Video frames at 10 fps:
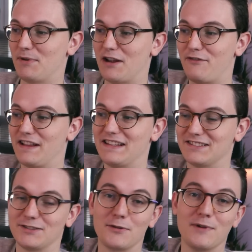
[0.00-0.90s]
but I think this
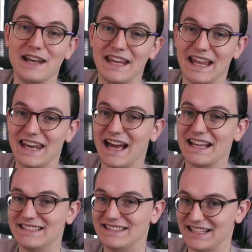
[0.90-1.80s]
is already a
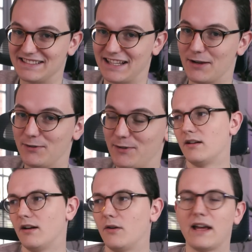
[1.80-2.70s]
nice discount.
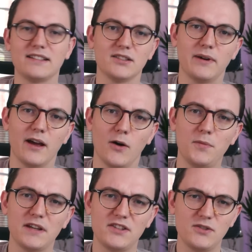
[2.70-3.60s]
Okay, so I
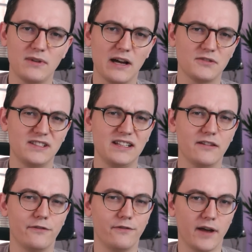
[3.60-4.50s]
hope that you now see
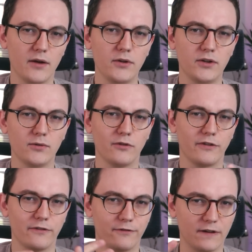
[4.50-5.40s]
the value
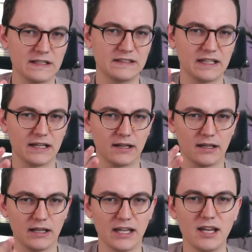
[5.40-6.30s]
of investing
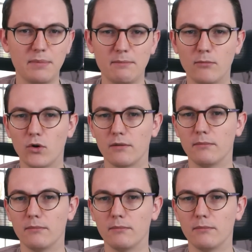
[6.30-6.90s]
a little bit more